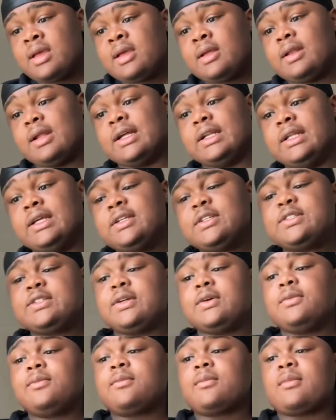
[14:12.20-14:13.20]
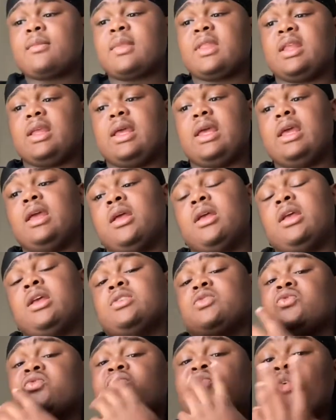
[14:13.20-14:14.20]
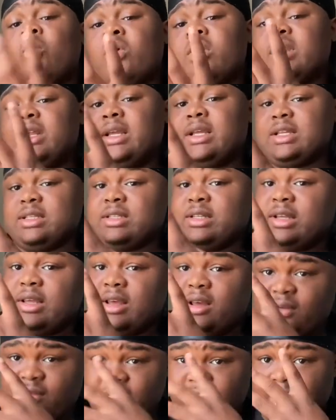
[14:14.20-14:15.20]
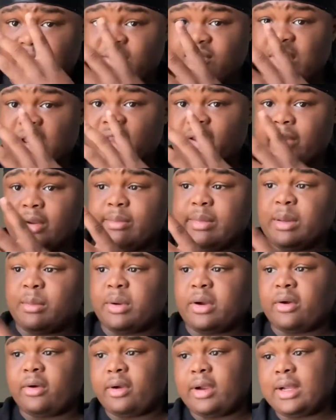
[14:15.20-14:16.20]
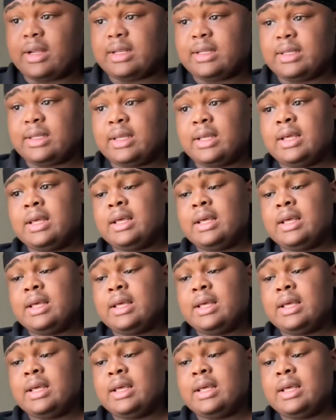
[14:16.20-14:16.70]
Now this shoe is 40s, if I can remember correctly.